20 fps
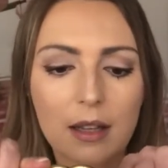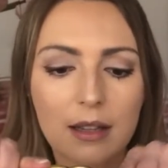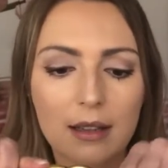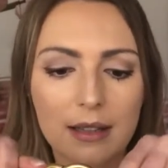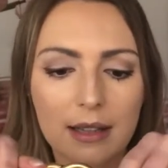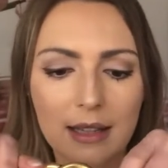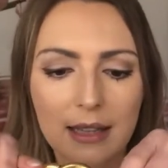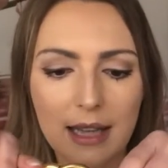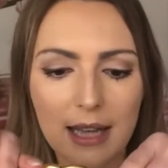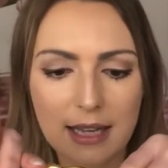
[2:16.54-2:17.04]

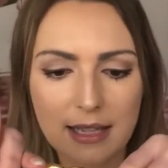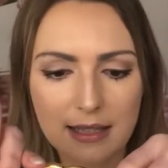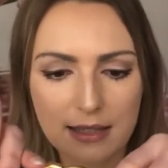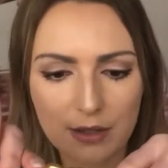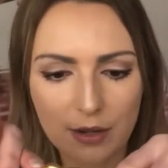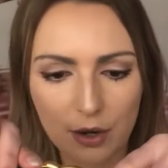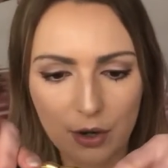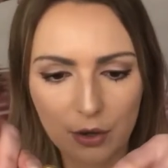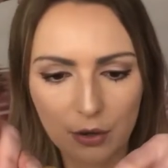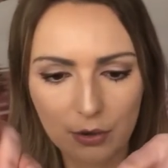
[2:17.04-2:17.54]
the last
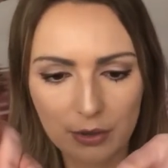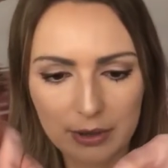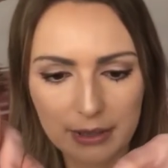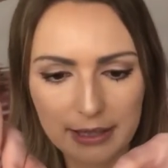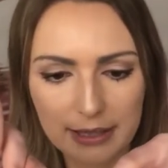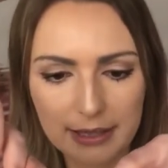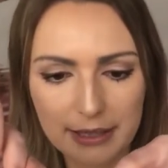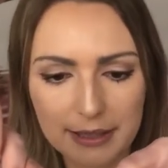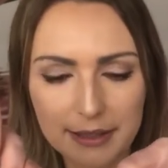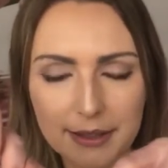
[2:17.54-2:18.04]
hole
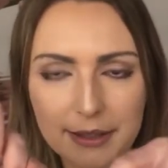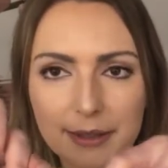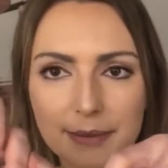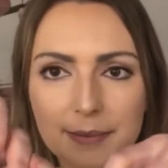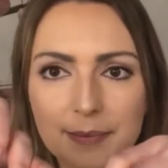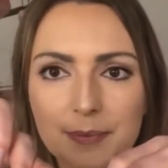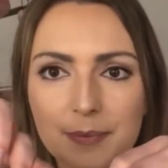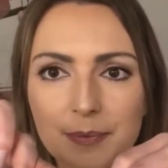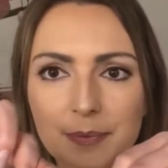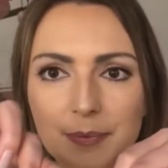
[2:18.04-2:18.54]
here,
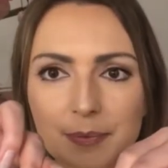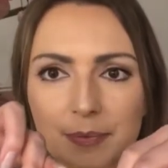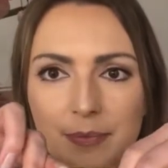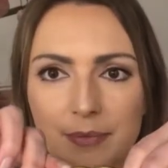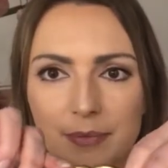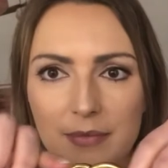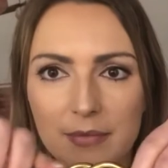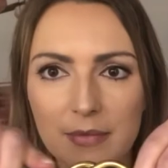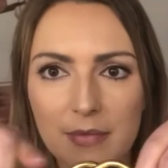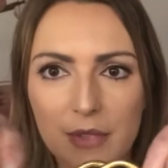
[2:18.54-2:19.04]

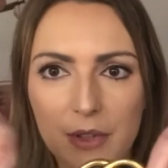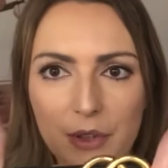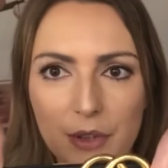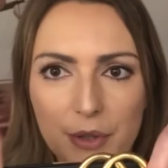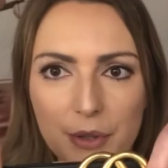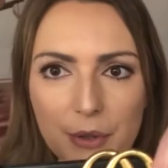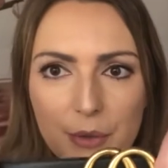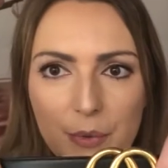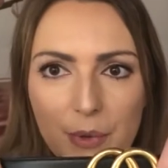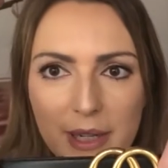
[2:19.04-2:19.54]
the
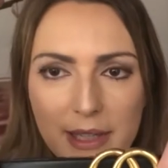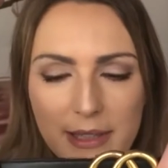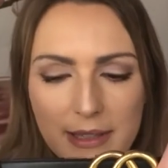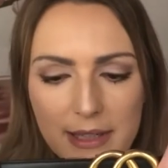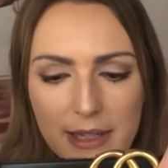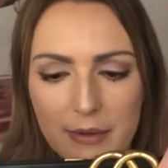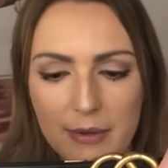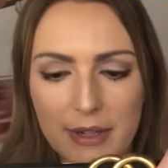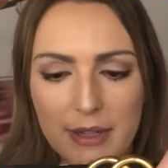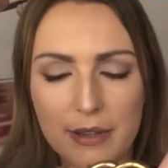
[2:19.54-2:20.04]
third one.
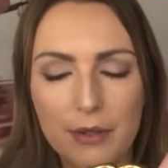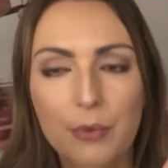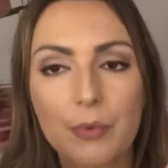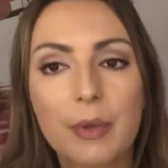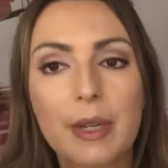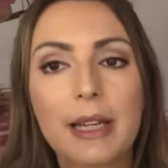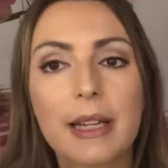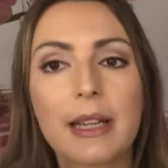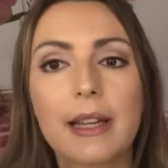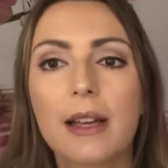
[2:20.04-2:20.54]
There are
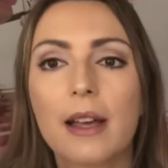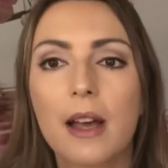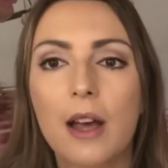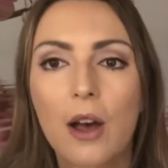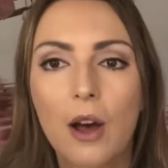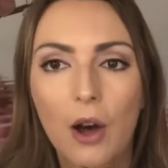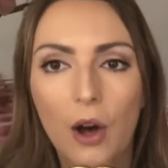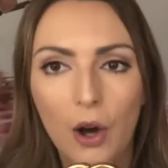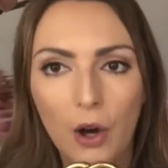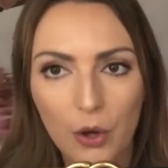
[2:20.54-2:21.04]
three
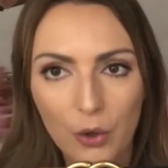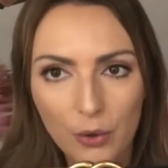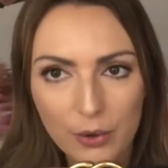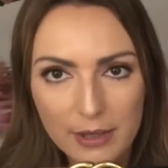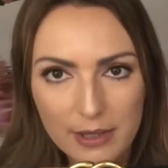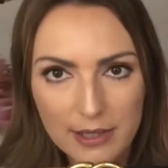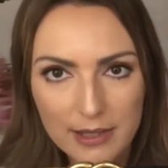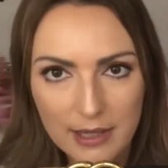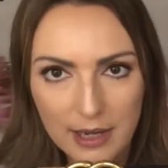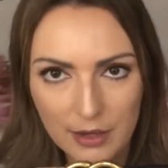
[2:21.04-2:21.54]

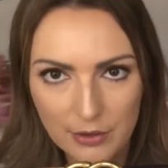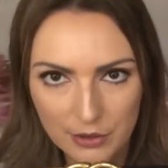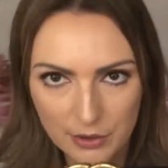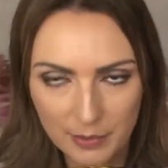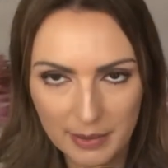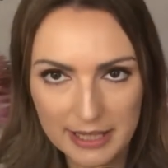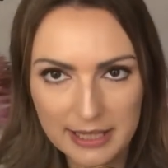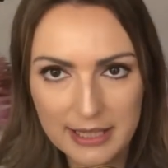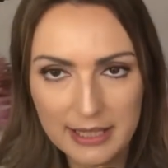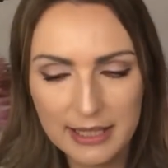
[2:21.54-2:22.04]
holes
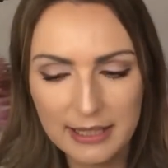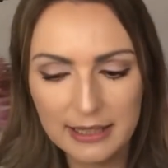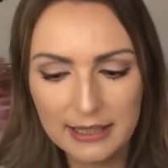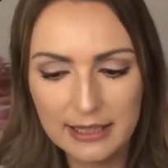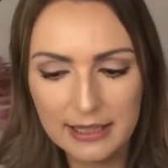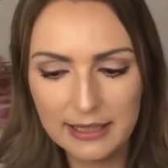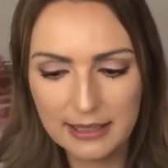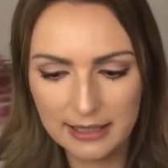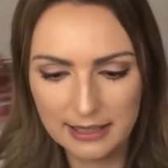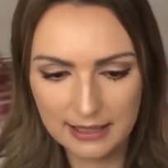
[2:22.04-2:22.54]

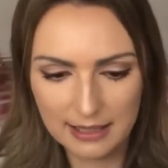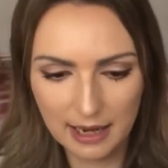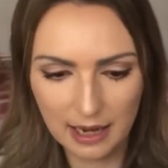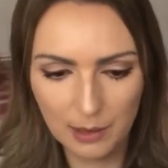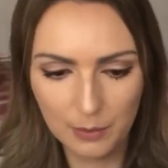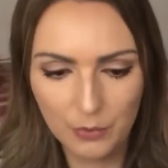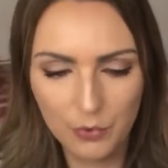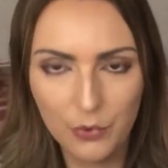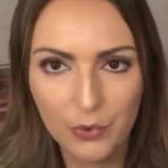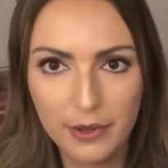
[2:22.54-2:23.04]
automatically that
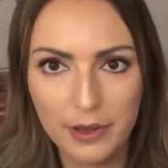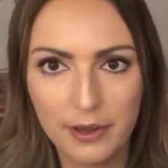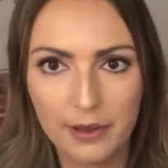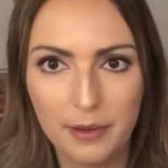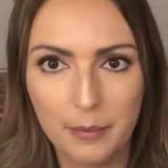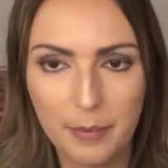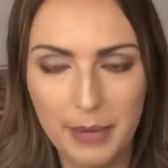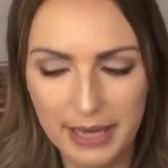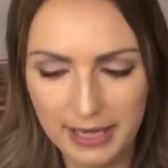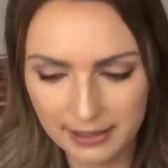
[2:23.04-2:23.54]
come with the
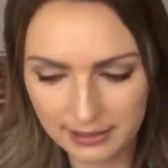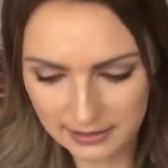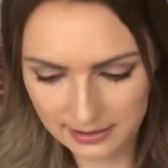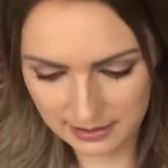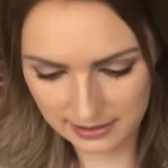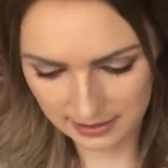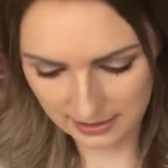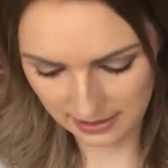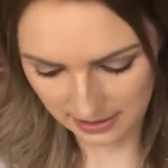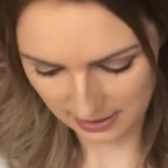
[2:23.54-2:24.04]

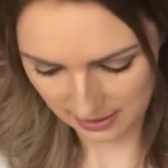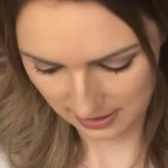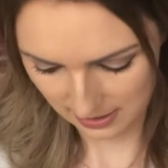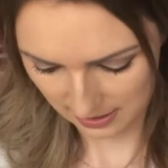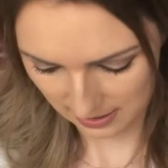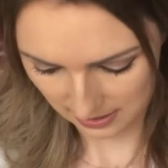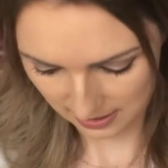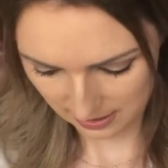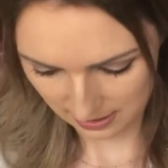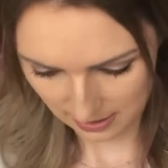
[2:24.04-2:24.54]
belt.
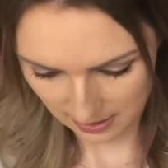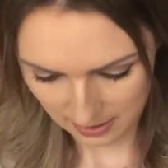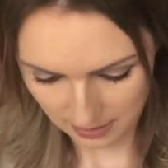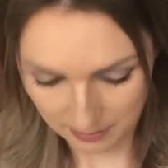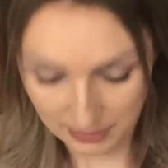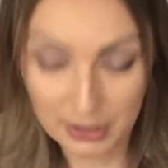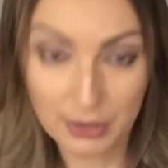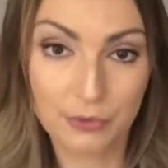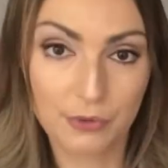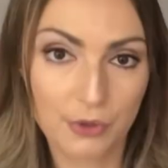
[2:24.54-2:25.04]

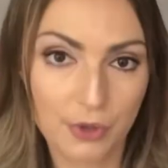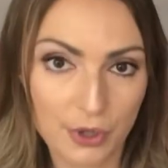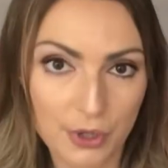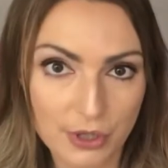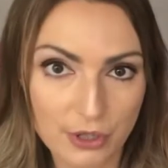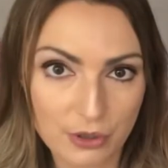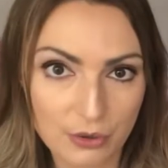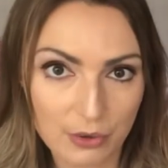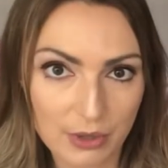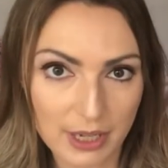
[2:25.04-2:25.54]
But of course, you